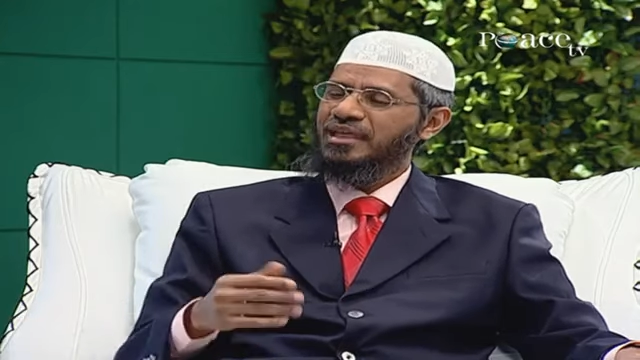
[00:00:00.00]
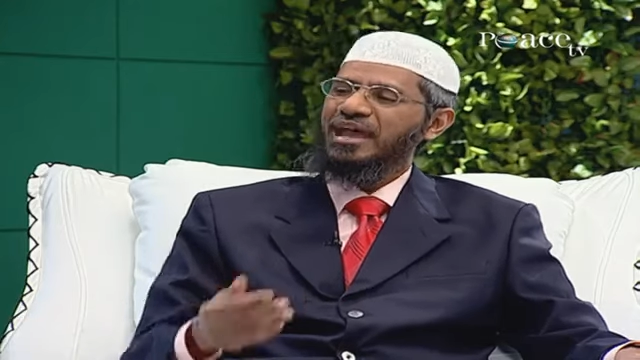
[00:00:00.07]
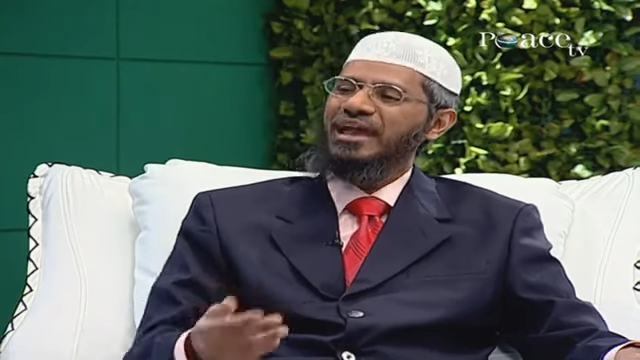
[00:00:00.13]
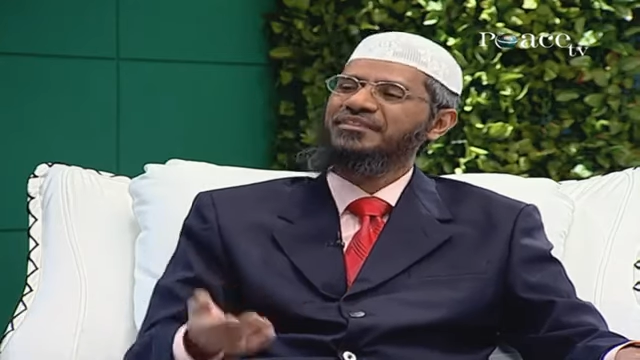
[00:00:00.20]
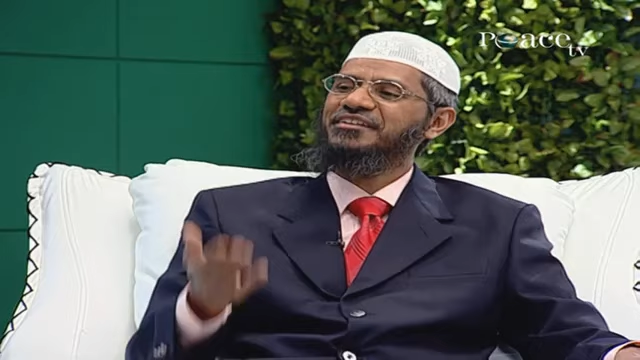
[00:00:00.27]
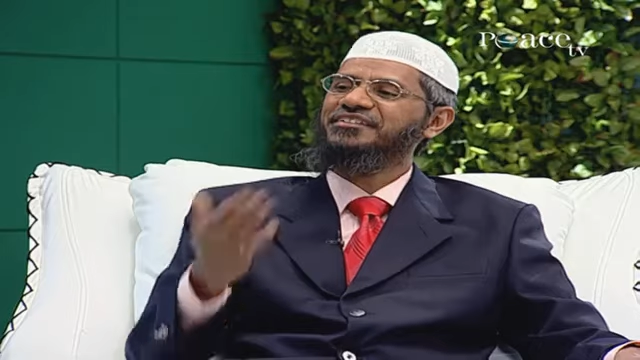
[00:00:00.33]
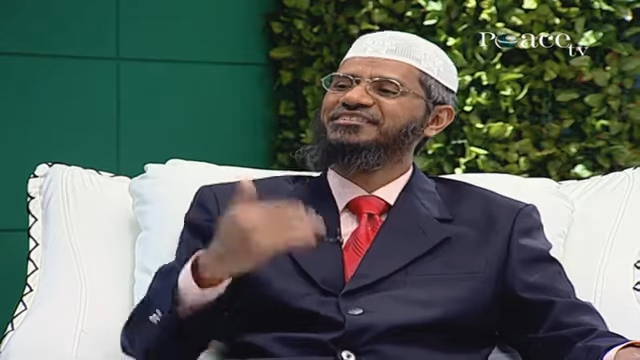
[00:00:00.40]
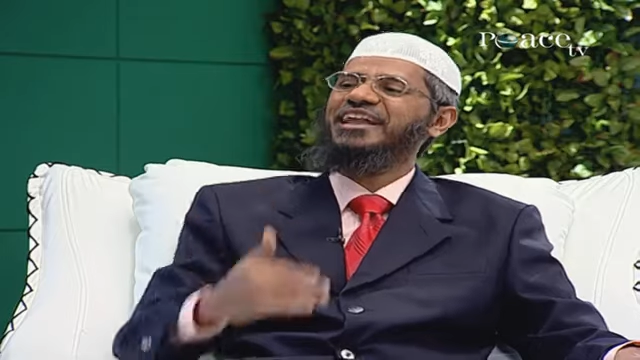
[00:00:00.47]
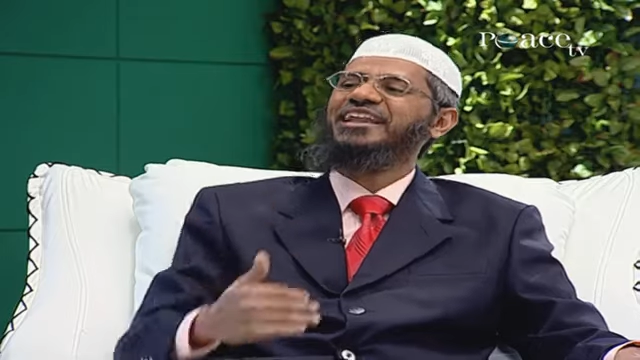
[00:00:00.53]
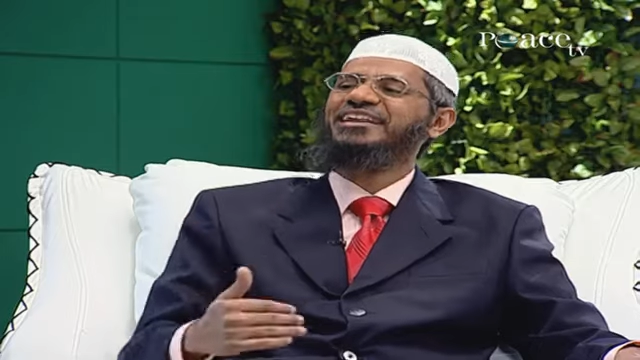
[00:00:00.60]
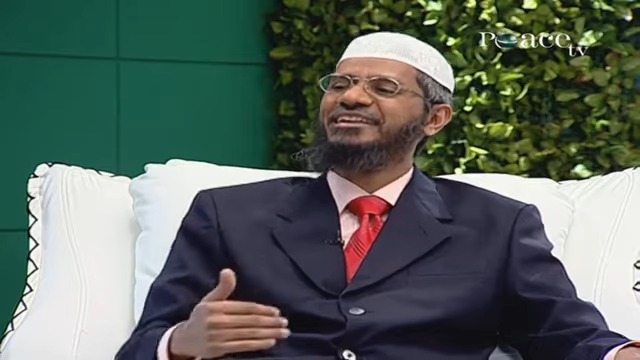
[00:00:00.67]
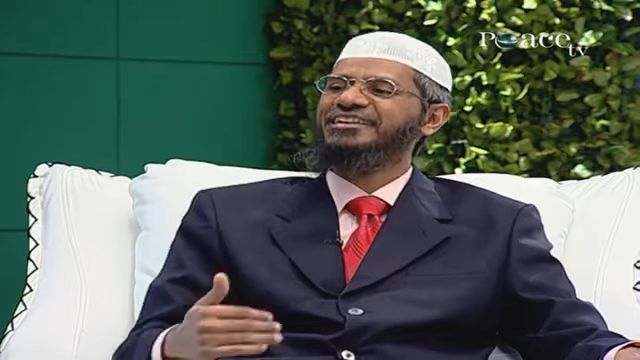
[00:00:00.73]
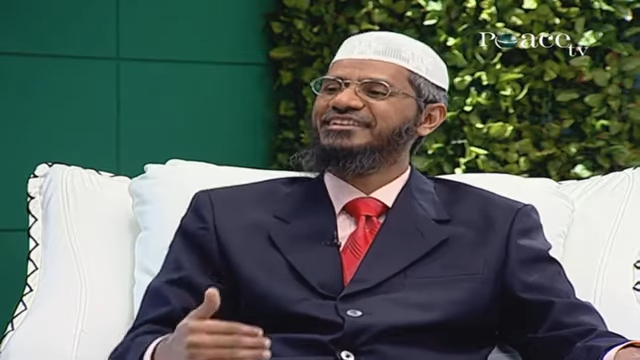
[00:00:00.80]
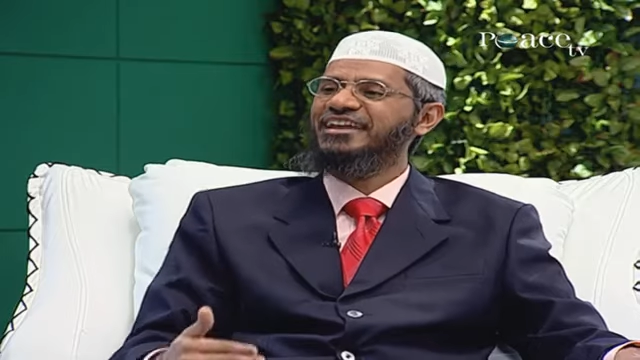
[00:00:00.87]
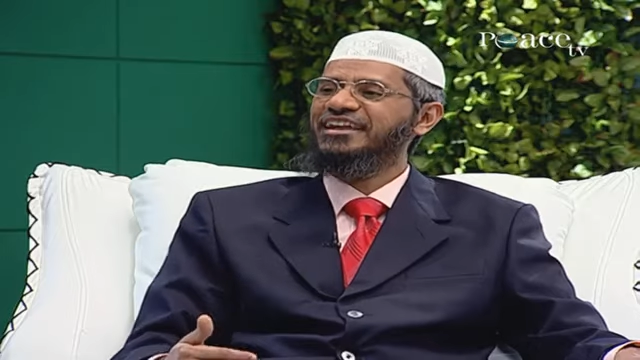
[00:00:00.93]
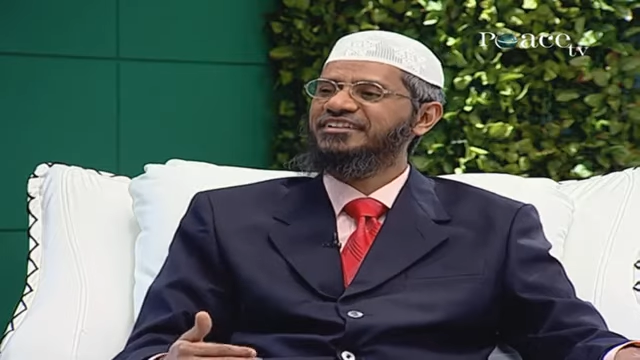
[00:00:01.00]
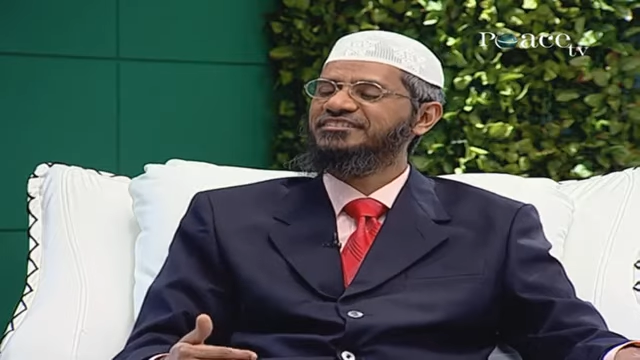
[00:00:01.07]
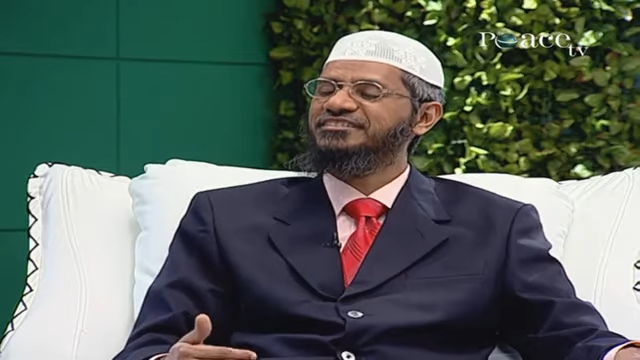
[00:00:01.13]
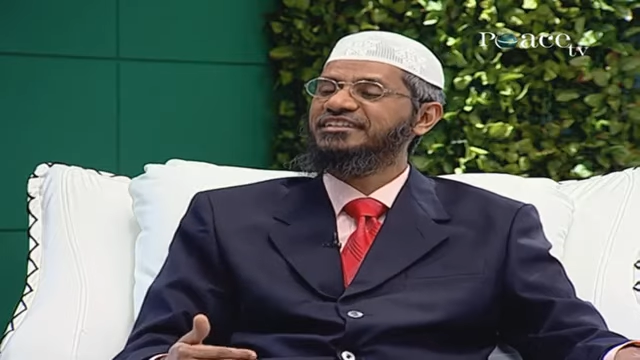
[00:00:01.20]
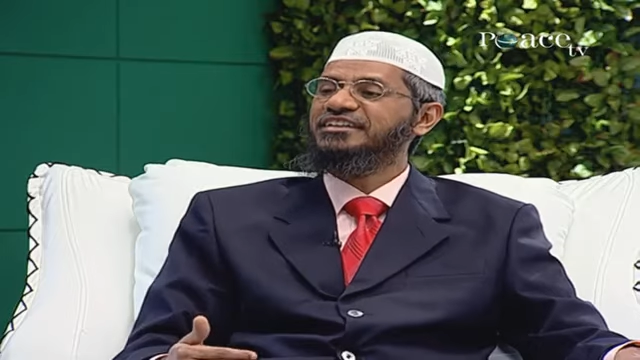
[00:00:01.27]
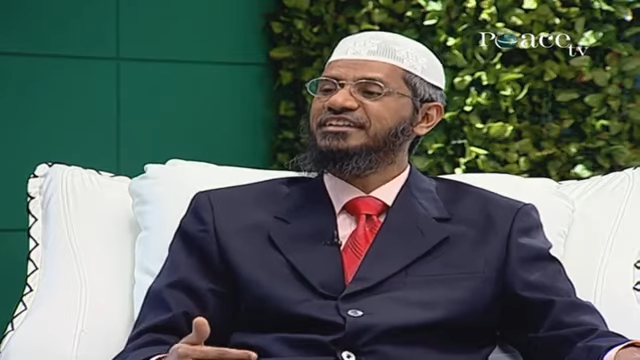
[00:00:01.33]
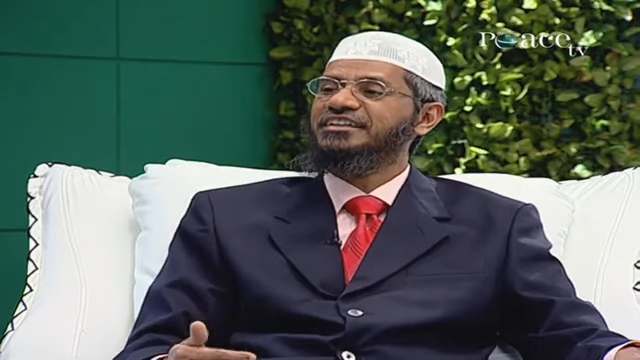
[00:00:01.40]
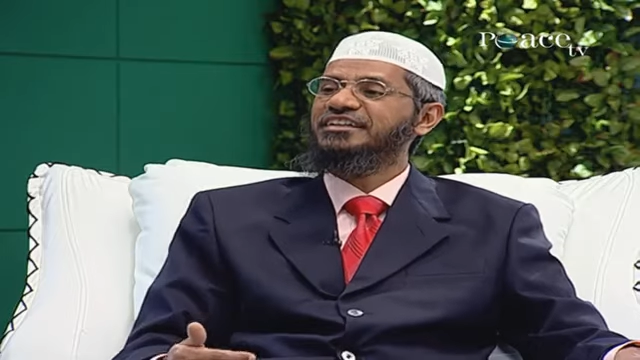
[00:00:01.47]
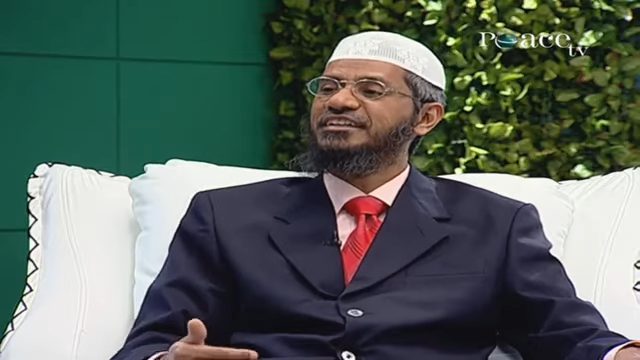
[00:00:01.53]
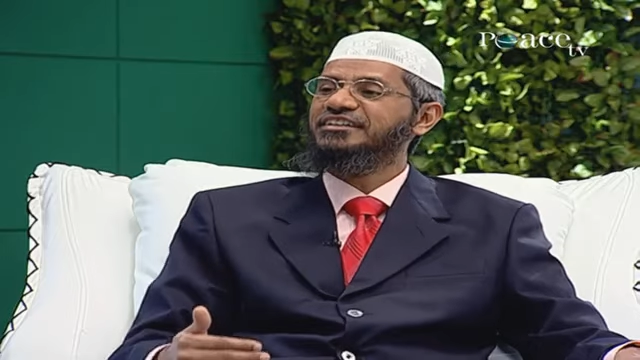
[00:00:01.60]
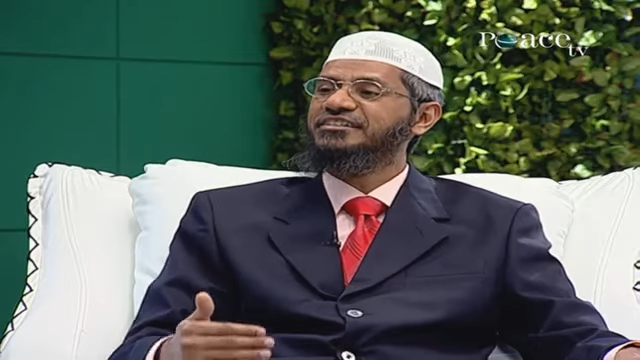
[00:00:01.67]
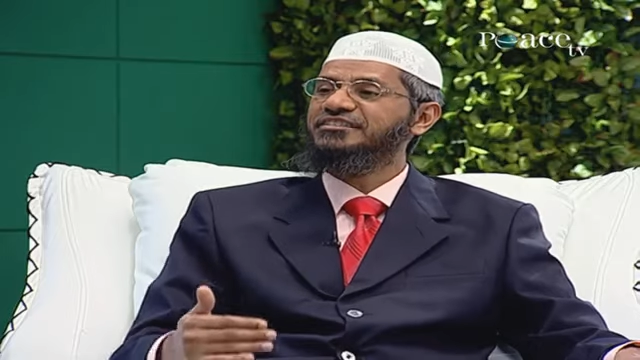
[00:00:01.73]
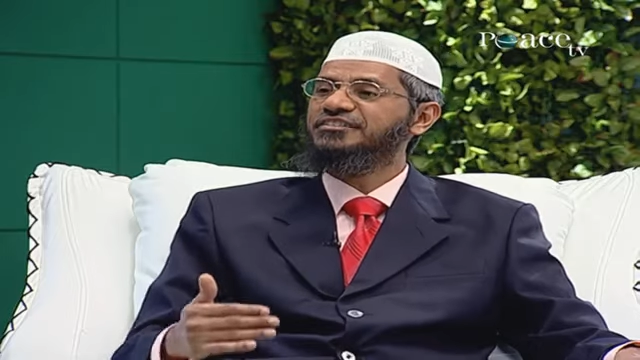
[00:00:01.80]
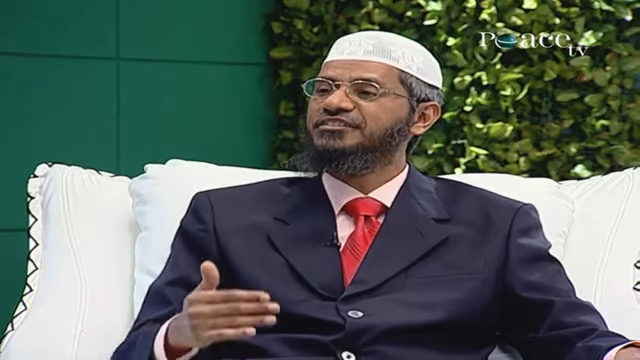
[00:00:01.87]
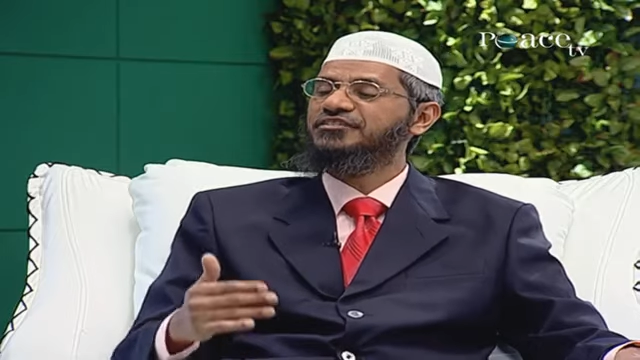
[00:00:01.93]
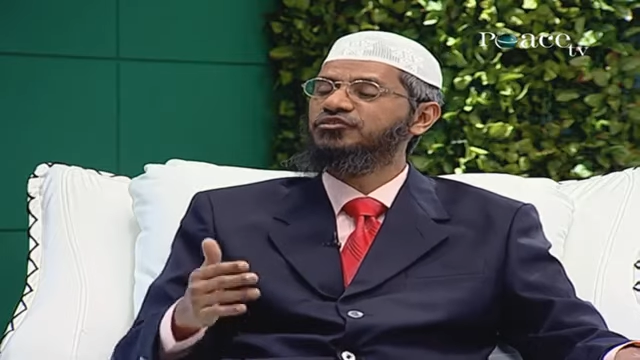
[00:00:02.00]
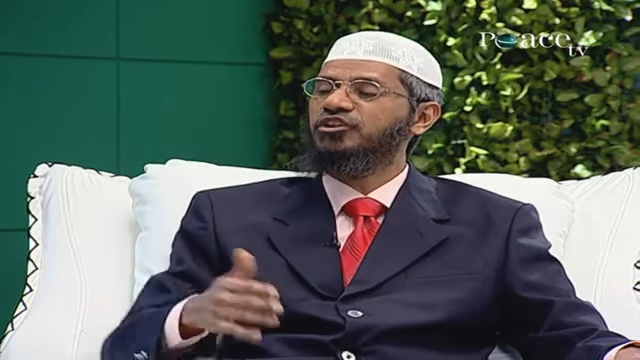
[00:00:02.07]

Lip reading: and the salary he gets is